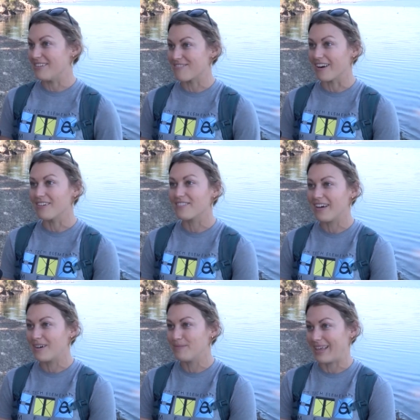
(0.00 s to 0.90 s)
in front of
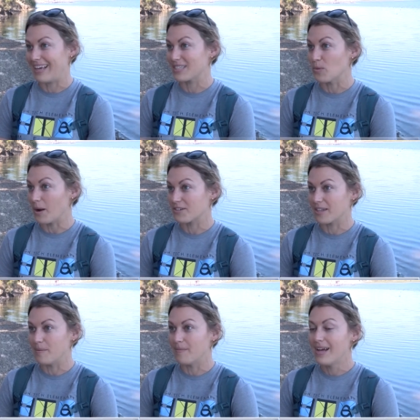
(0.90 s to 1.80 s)
them. They get to watch
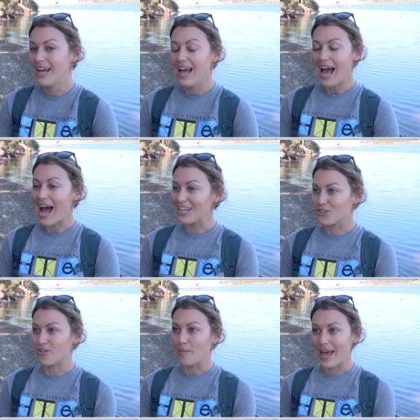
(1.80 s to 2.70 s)
them
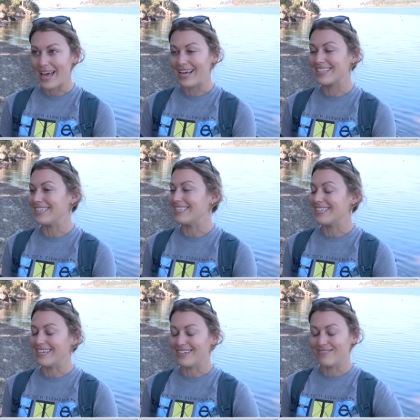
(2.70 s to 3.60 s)
hatch from eggs
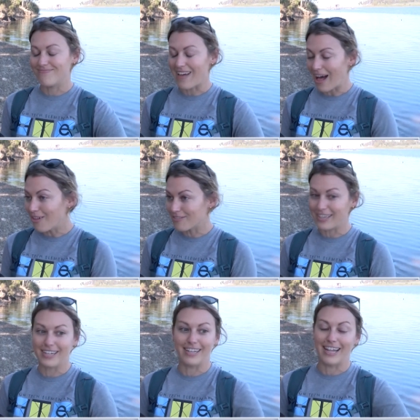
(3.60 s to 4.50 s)
into
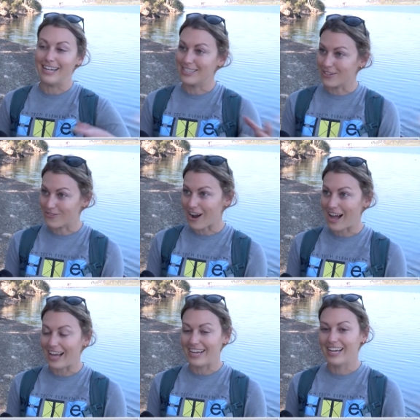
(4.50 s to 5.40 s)
Alvin and then into
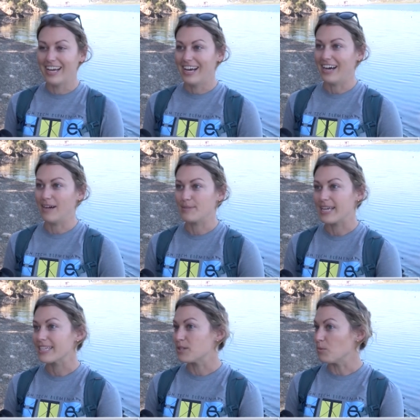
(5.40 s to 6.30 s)
Fry. Um, so they
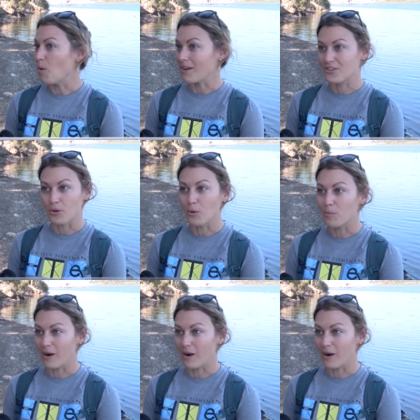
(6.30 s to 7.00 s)
get to watch the whole